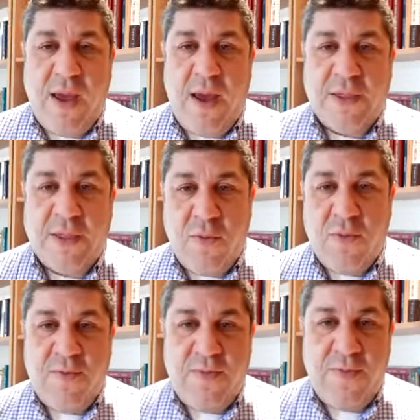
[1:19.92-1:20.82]
So
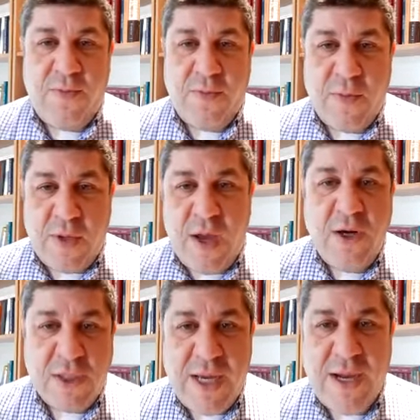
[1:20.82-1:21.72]
to
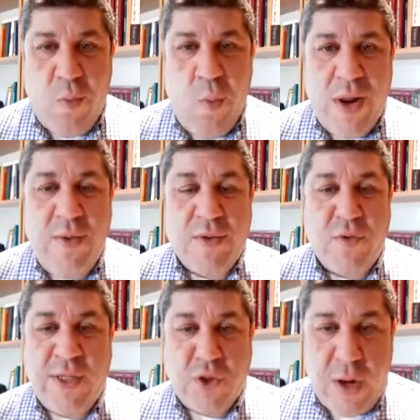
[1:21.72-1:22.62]
understand what he was
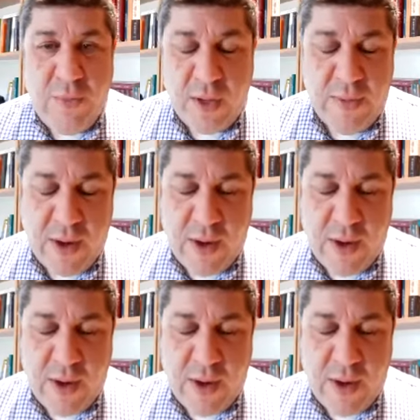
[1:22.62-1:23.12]
really trembling about,